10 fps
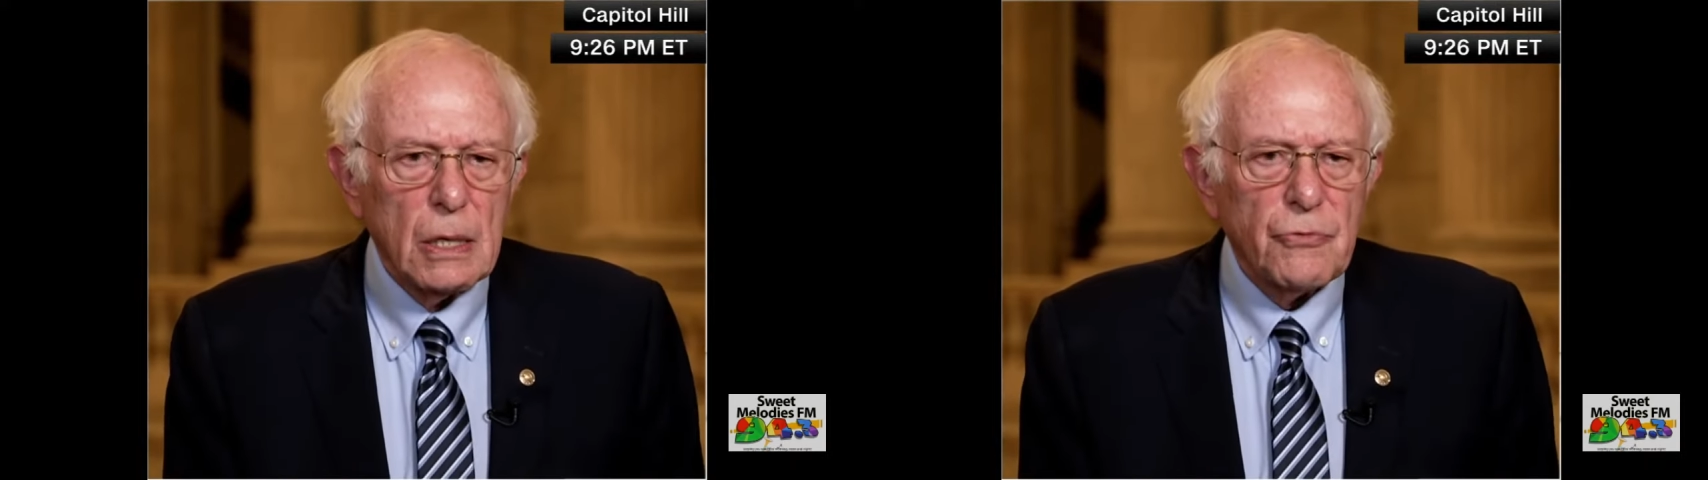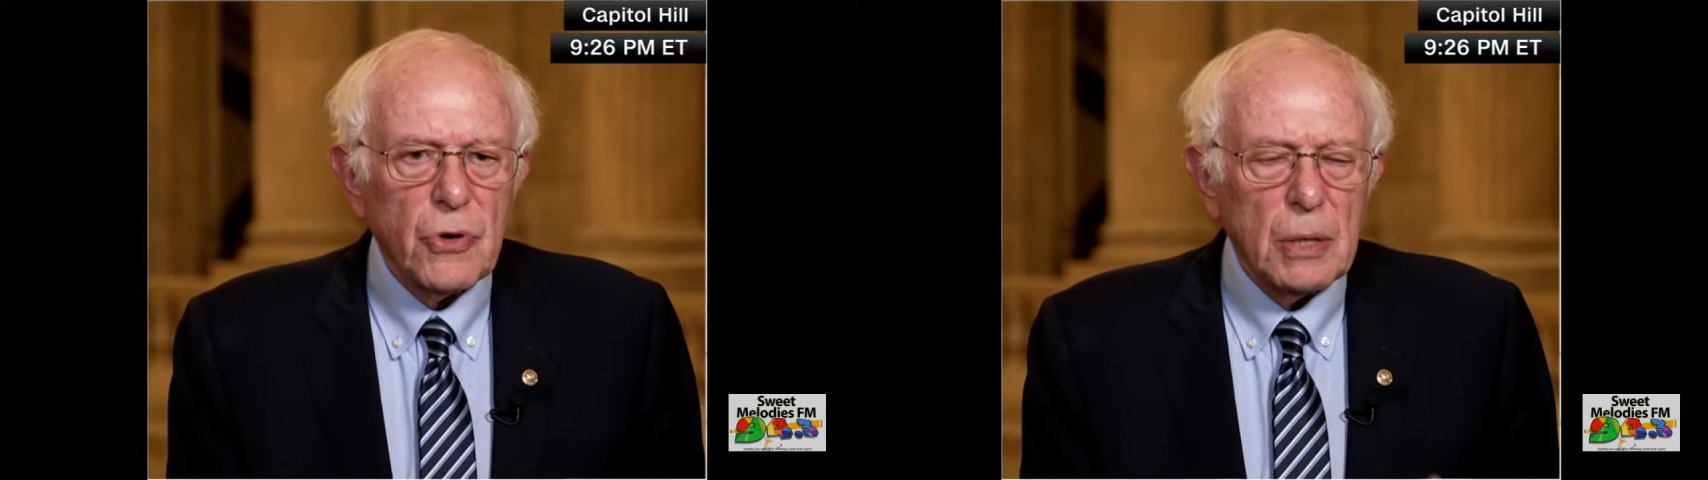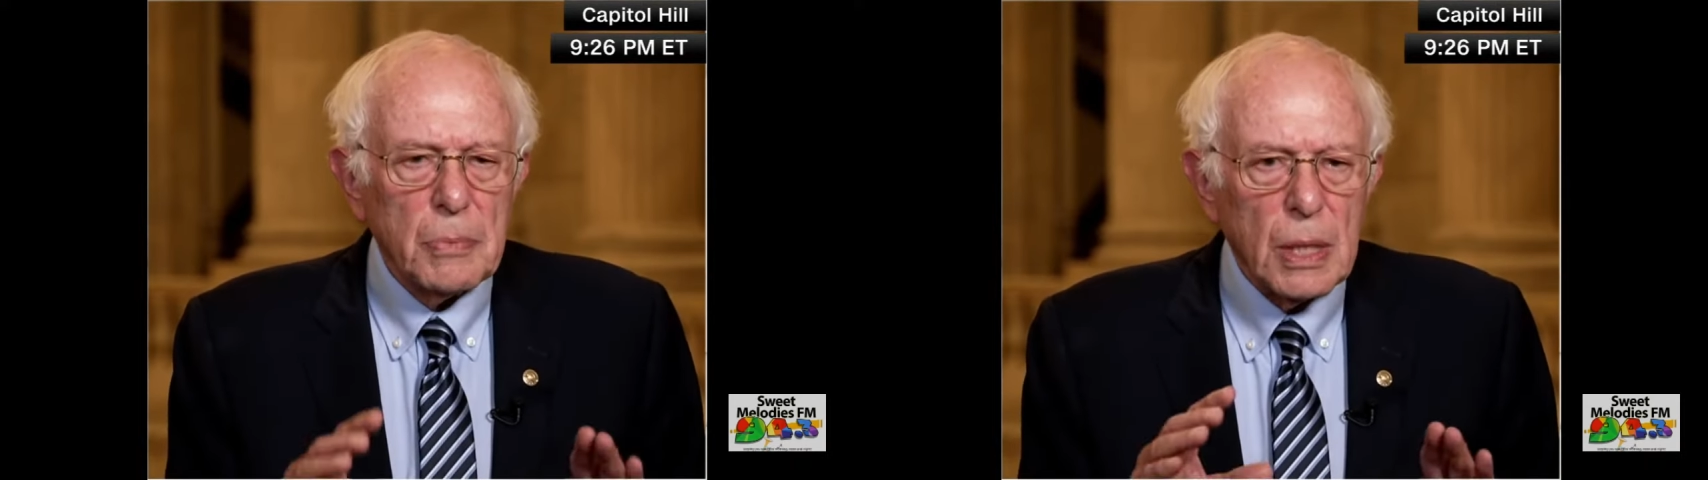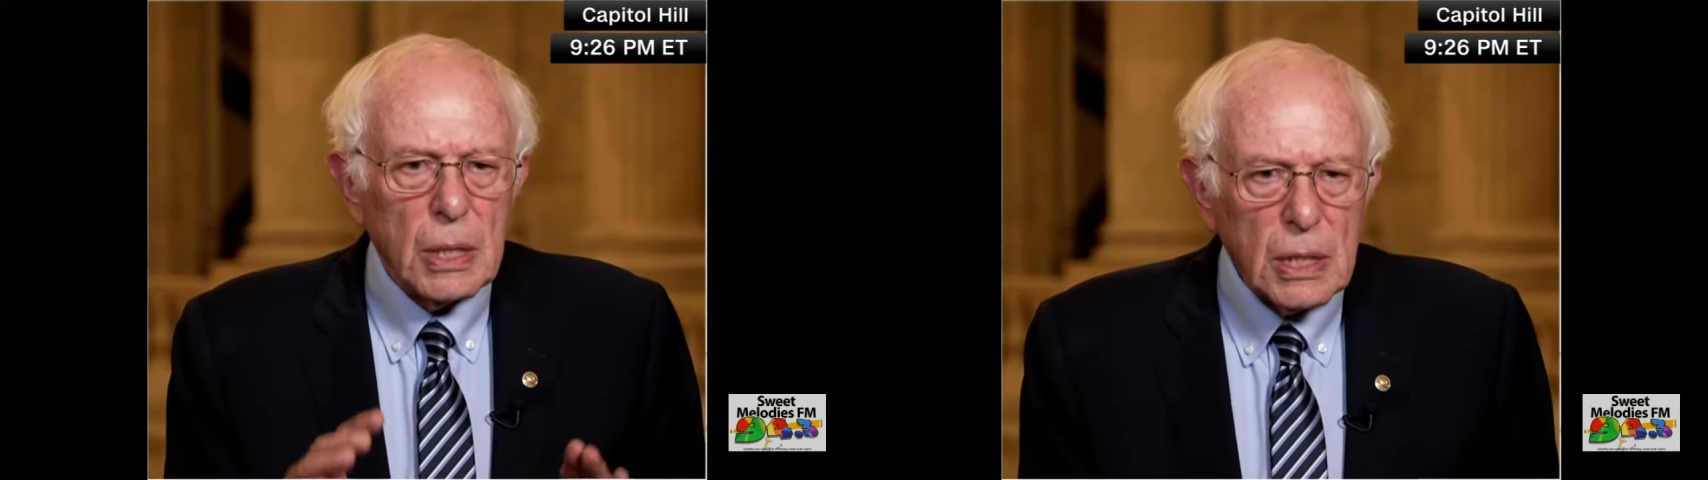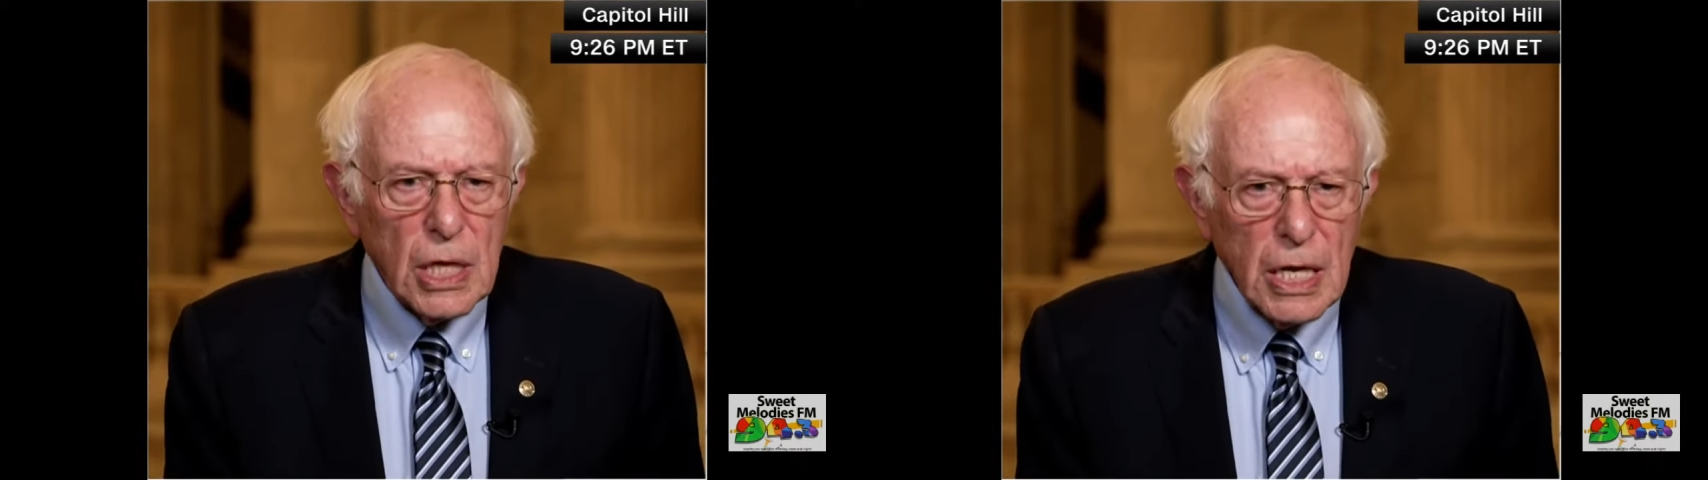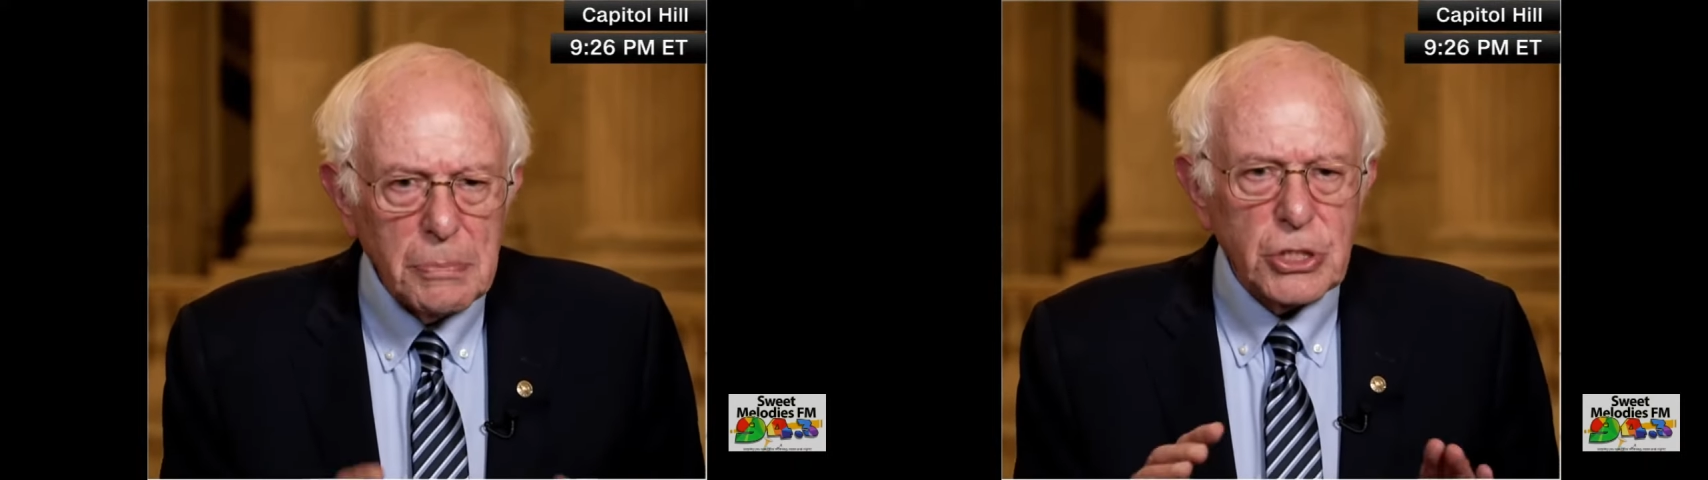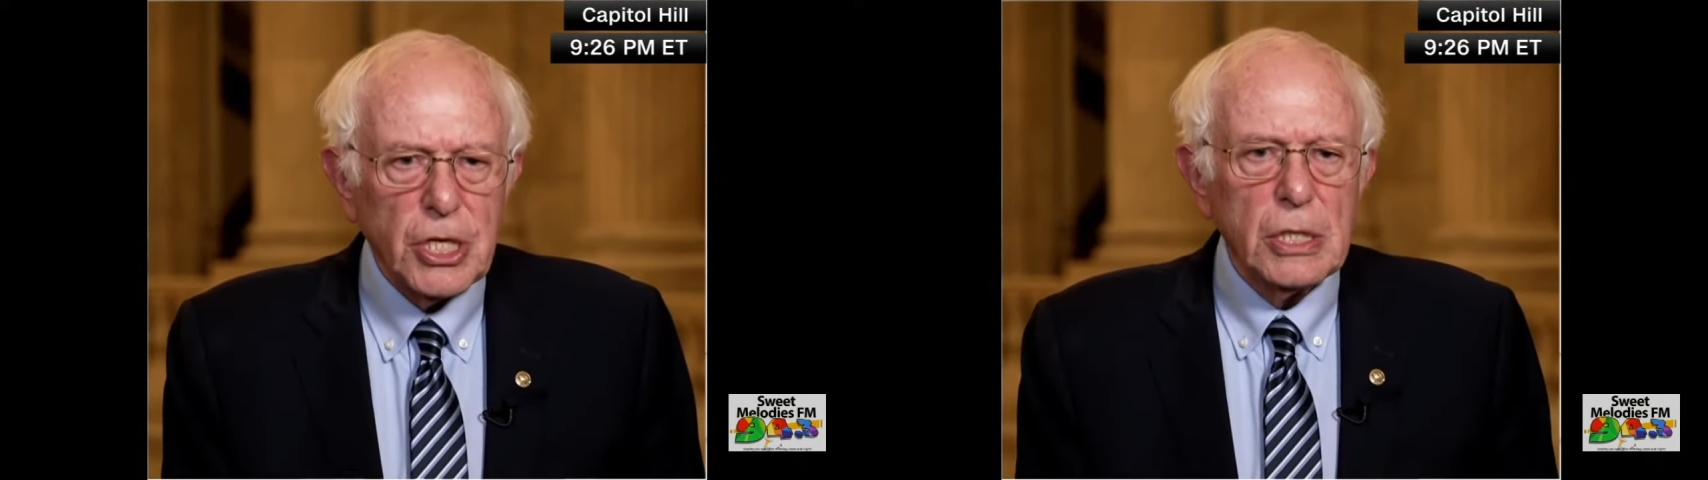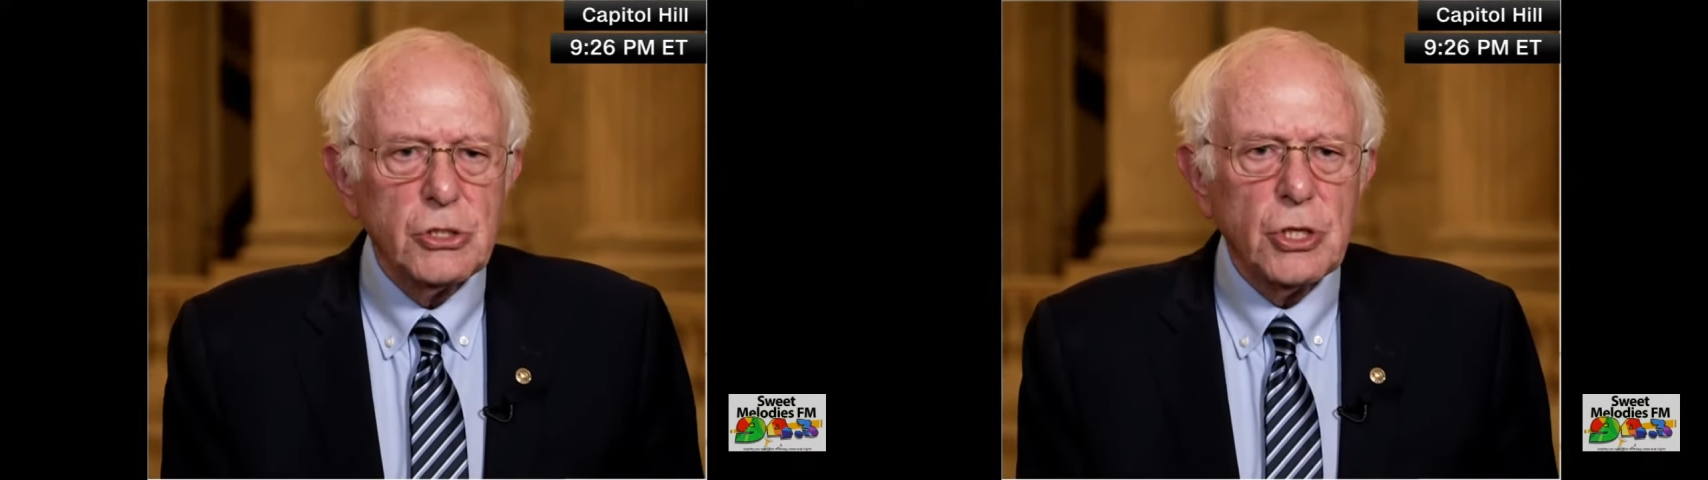from climate
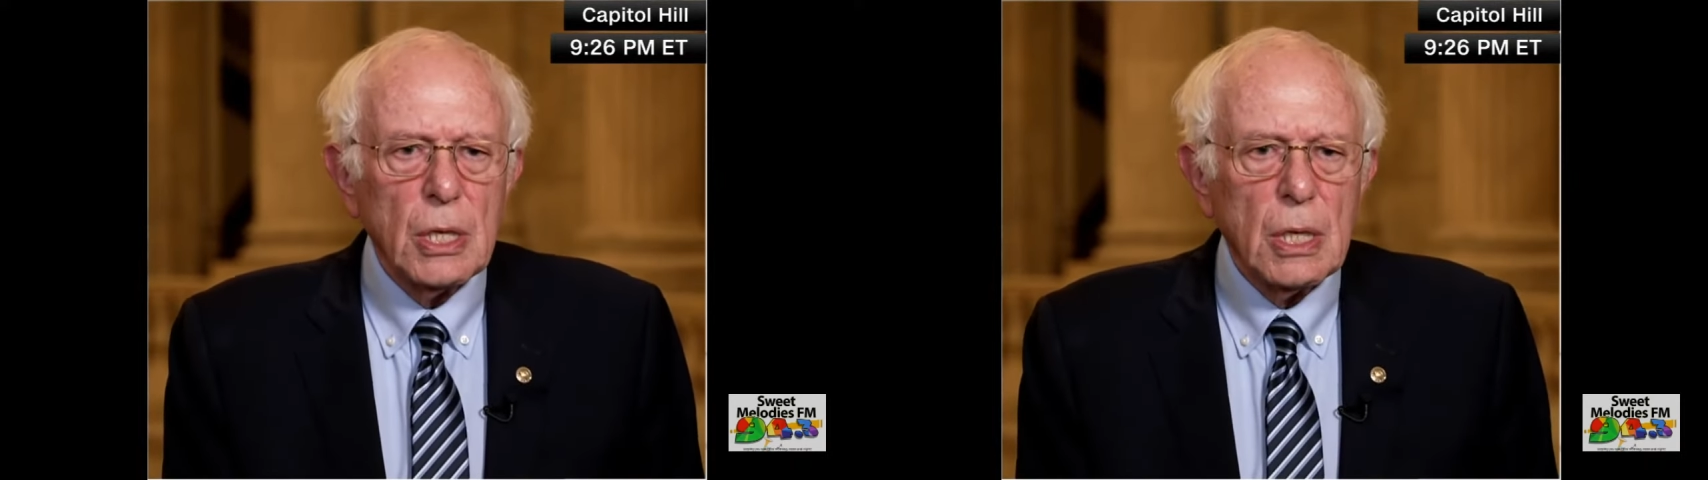change,